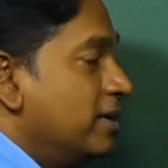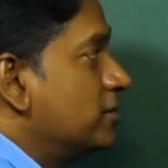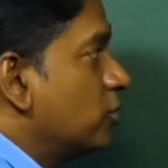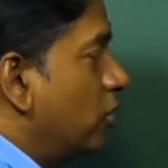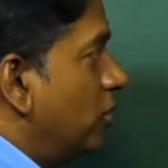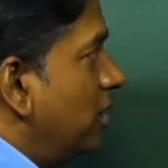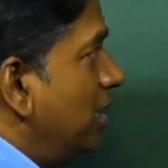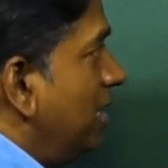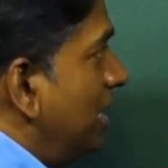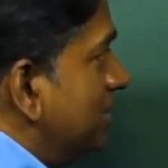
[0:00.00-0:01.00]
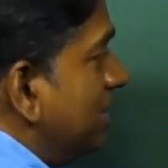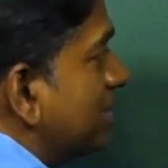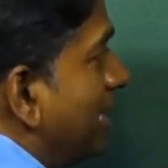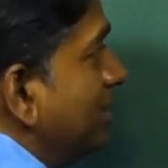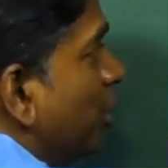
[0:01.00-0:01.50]
so let's
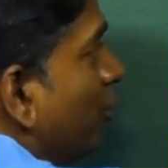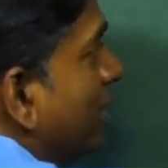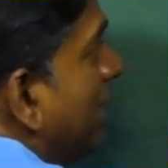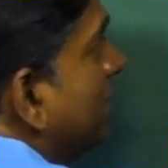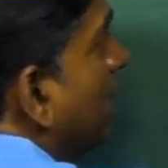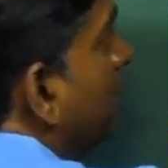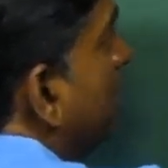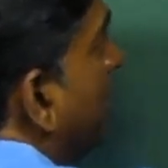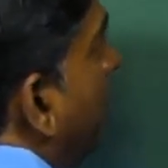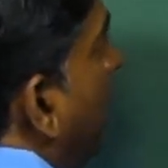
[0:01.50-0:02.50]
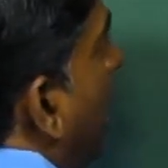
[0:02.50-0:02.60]
just continue with the example that we